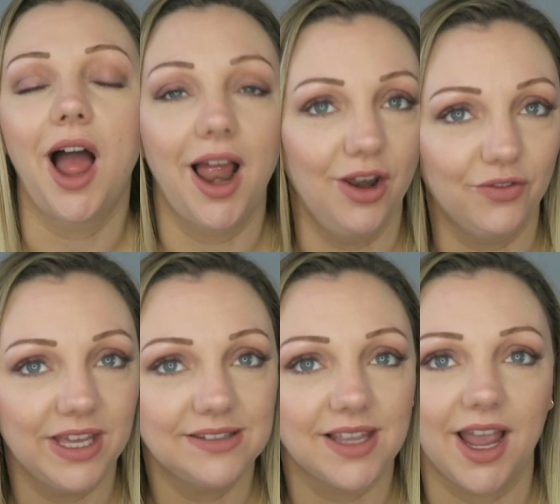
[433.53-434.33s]
I love
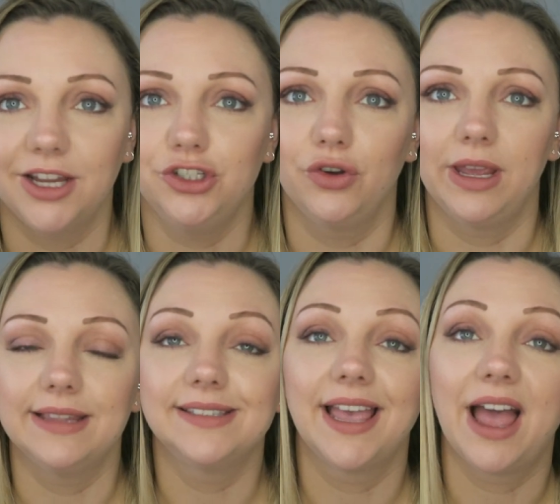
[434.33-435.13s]
it. I enjoy
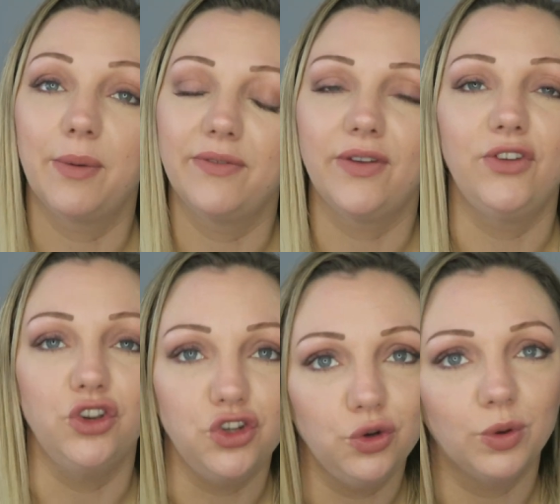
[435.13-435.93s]
it. However, if
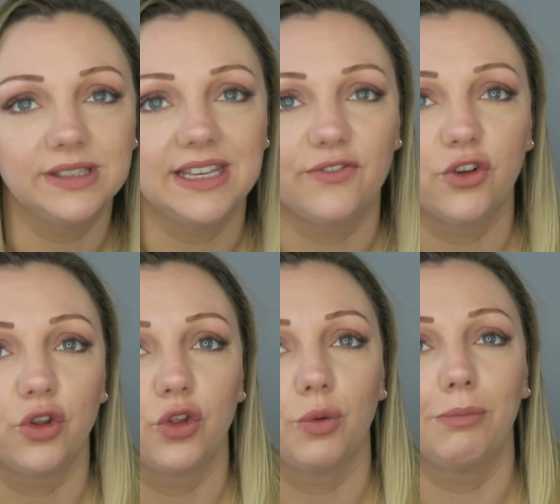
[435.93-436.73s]
you do want it
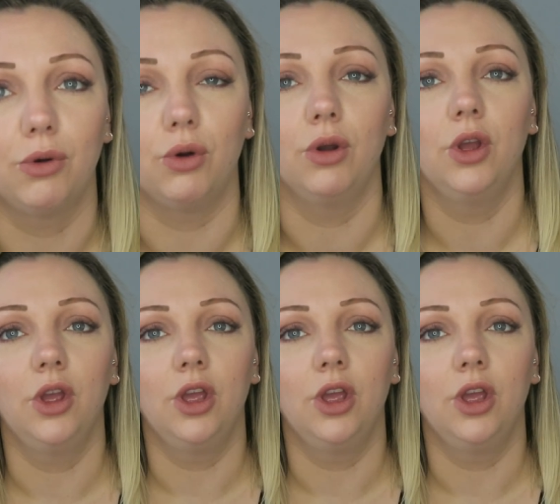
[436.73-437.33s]
for more